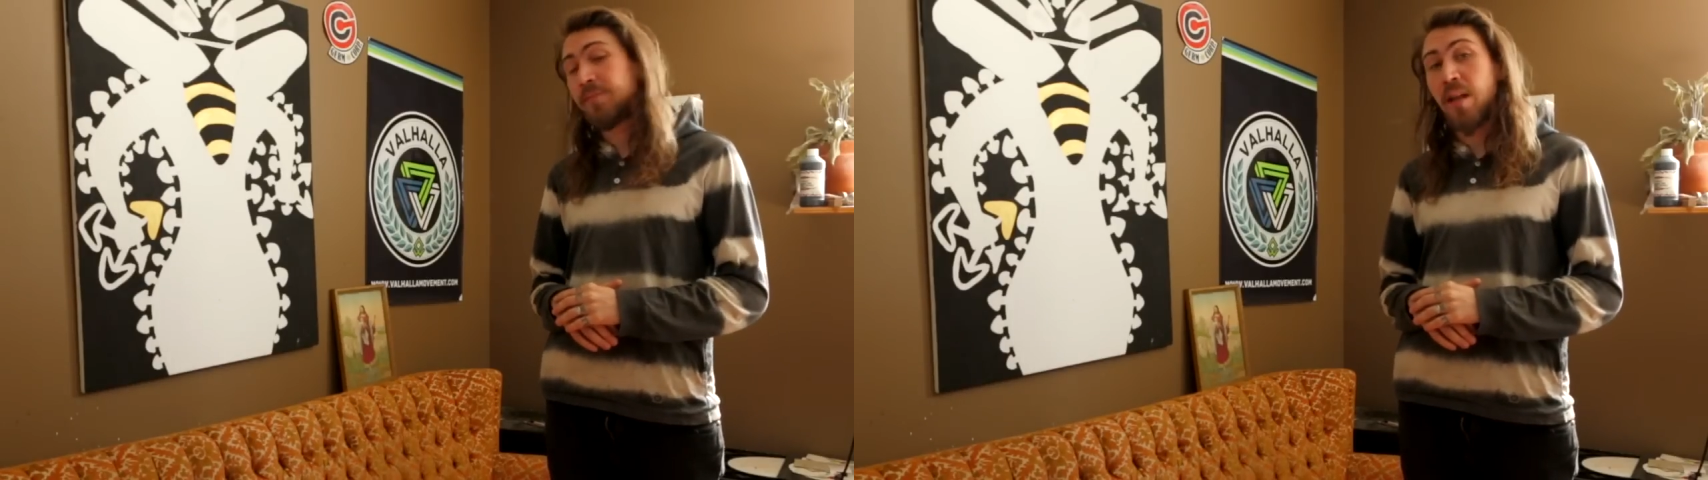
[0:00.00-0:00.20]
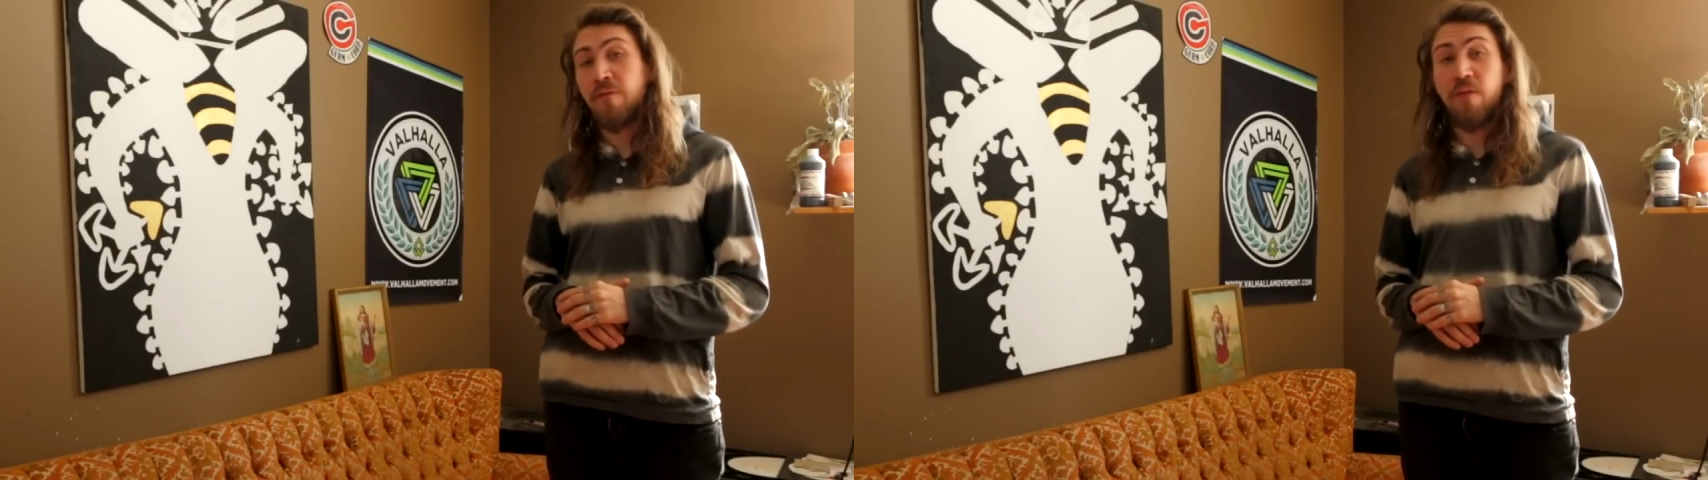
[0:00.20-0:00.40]

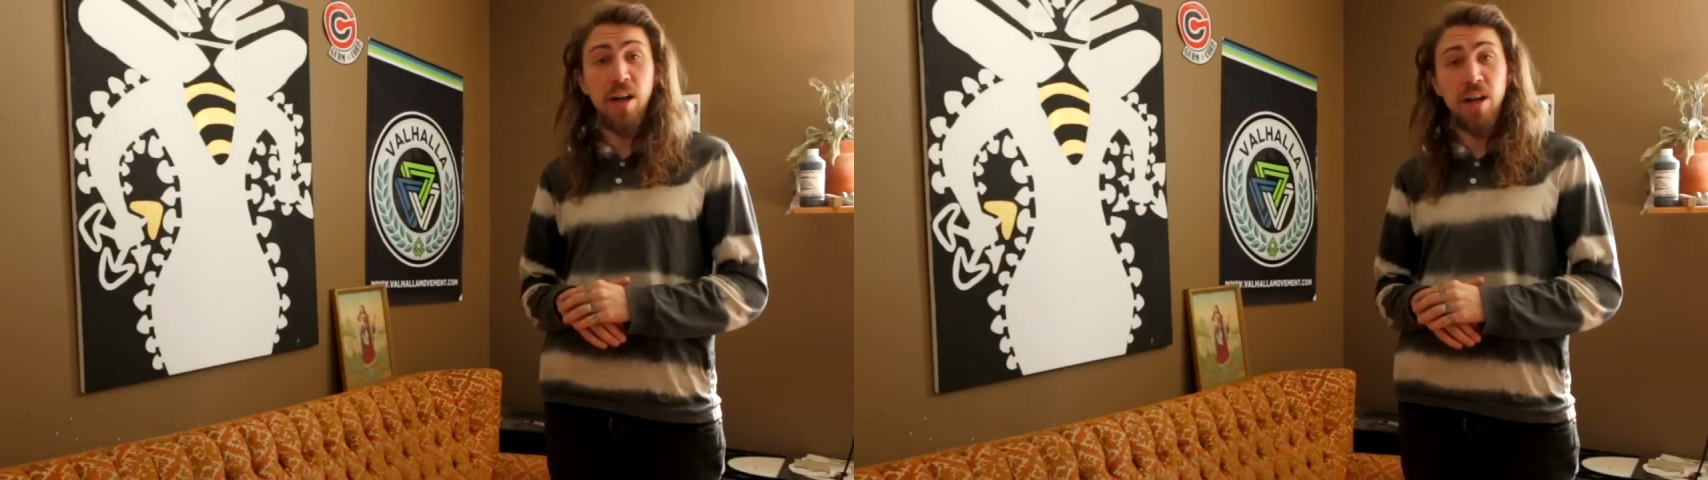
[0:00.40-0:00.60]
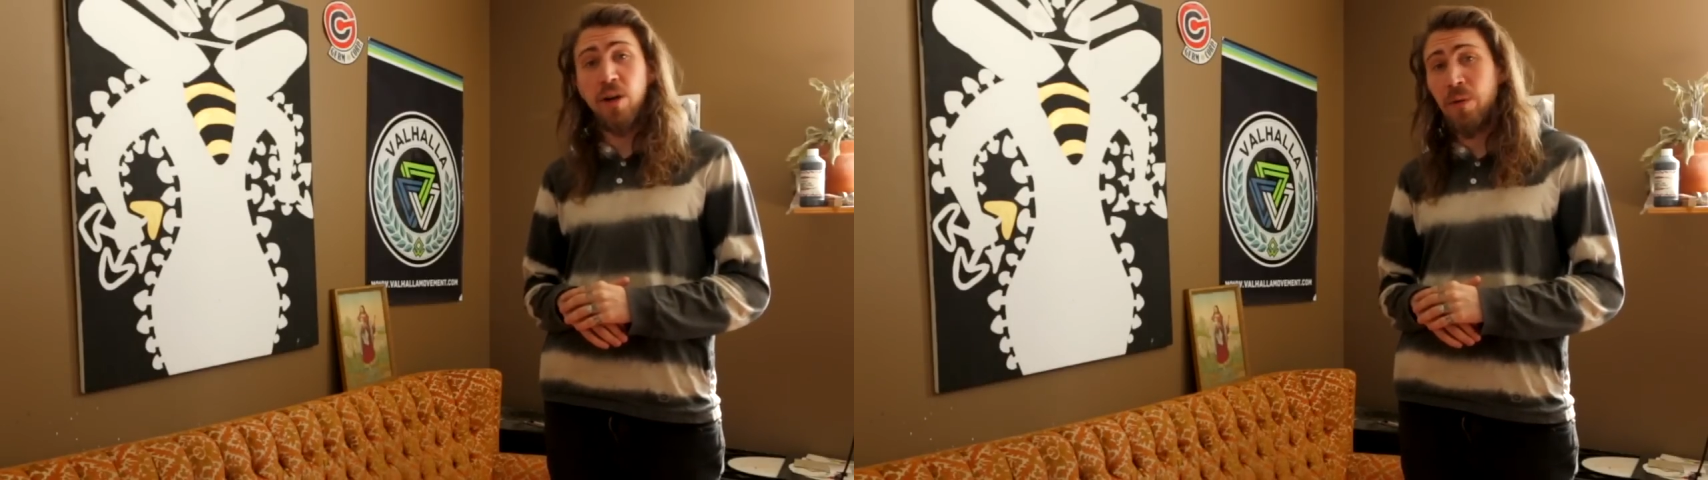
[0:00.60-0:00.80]
And if
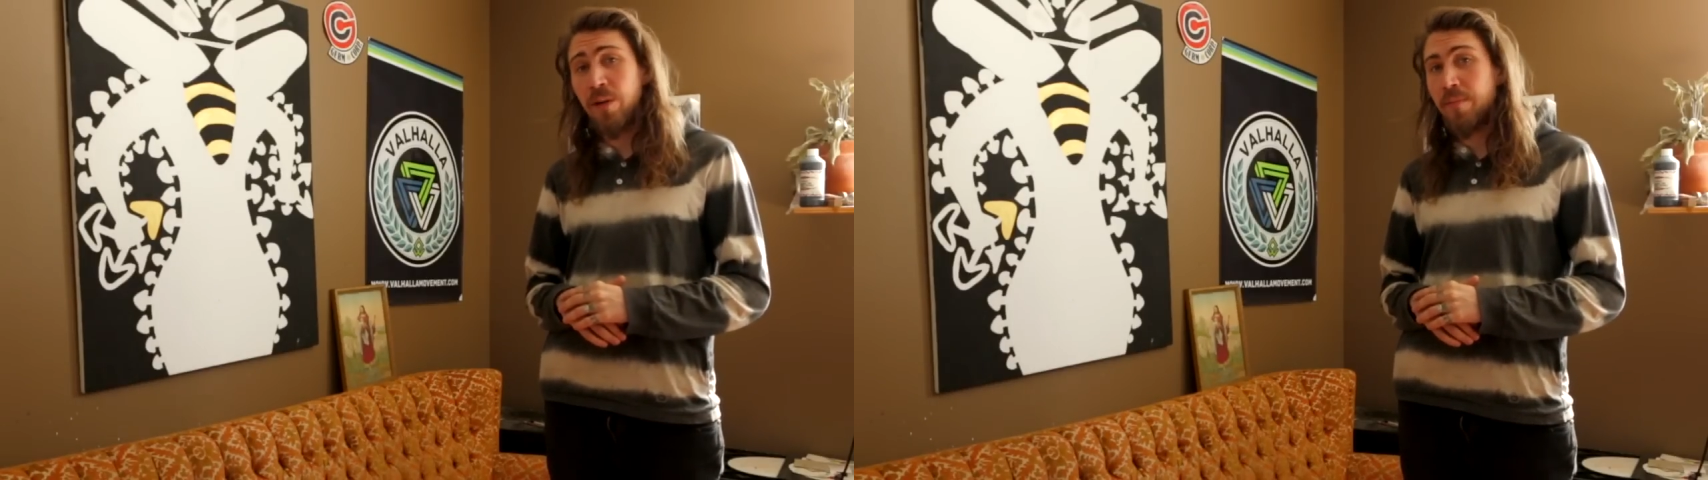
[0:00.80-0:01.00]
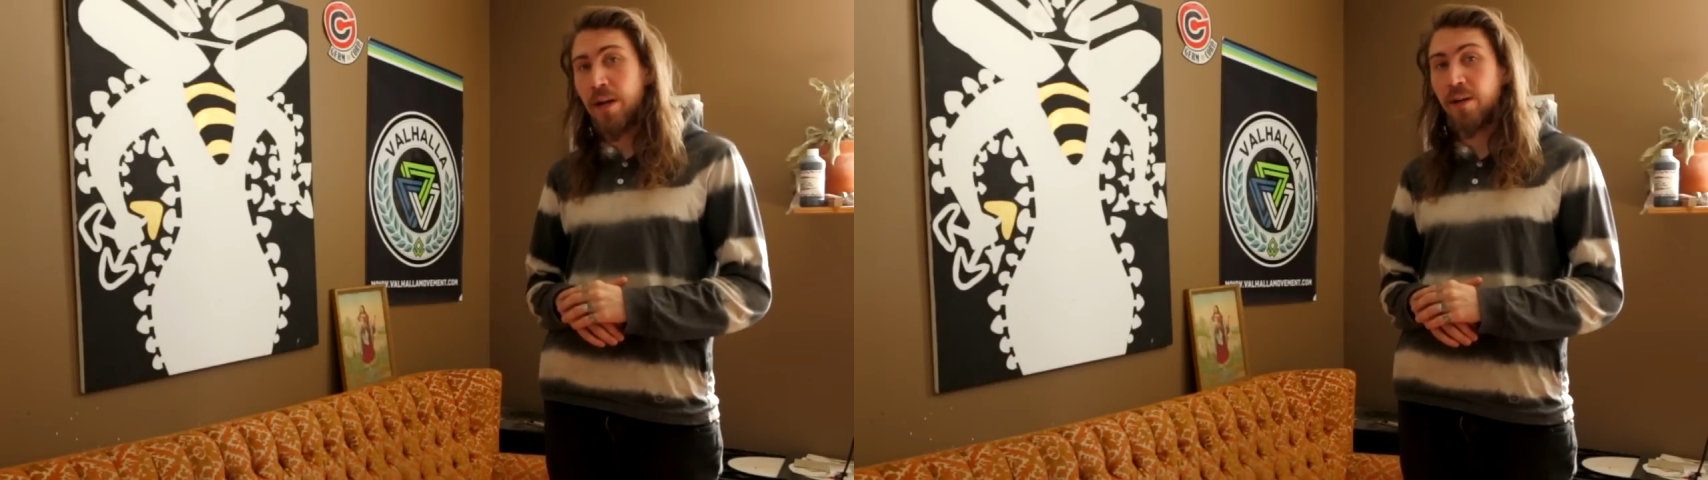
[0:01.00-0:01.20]
I didn't know
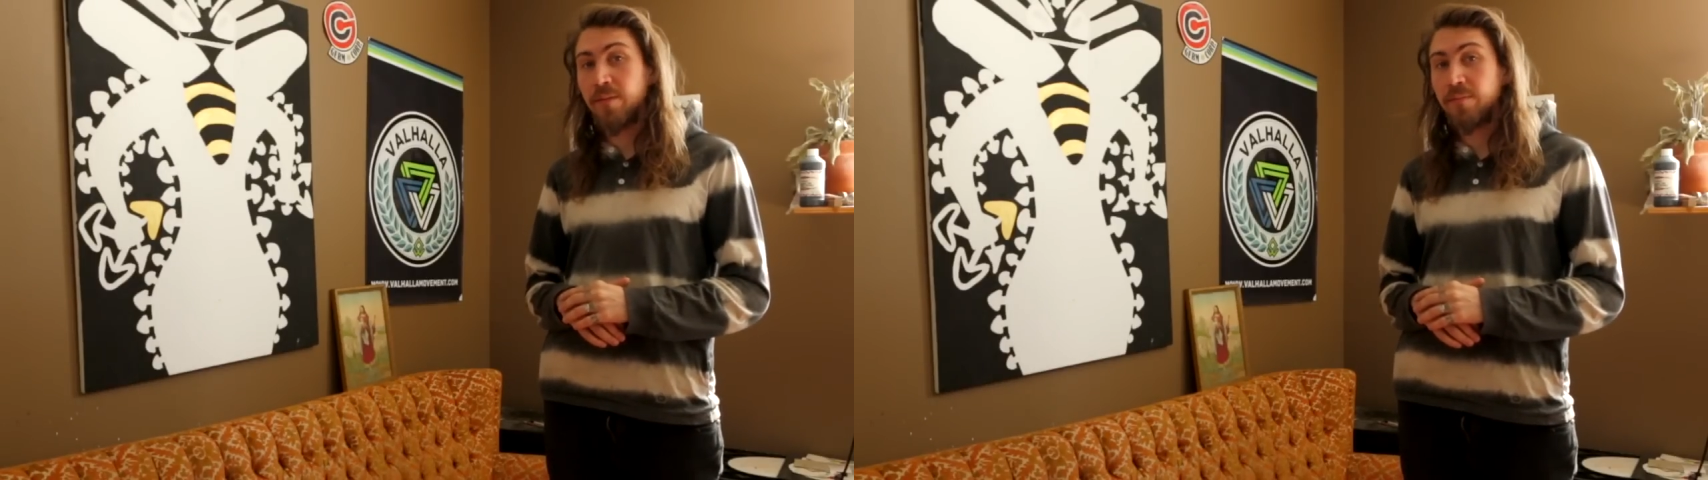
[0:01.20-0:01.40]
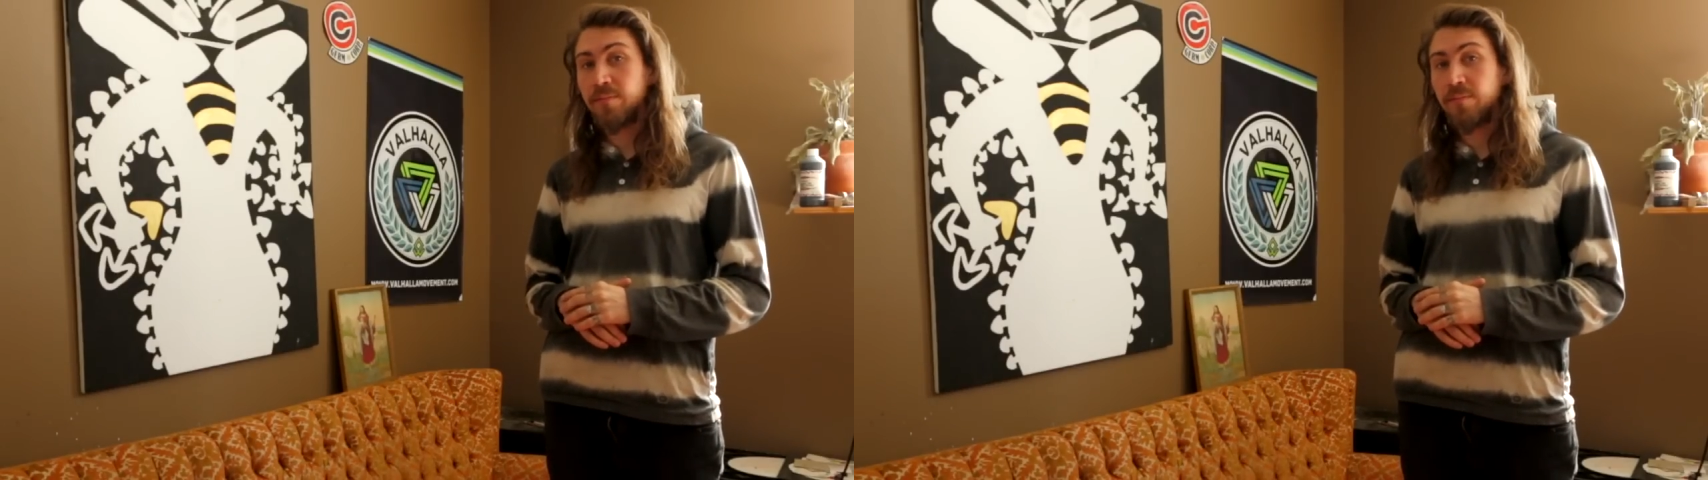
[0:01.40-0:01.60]
any better,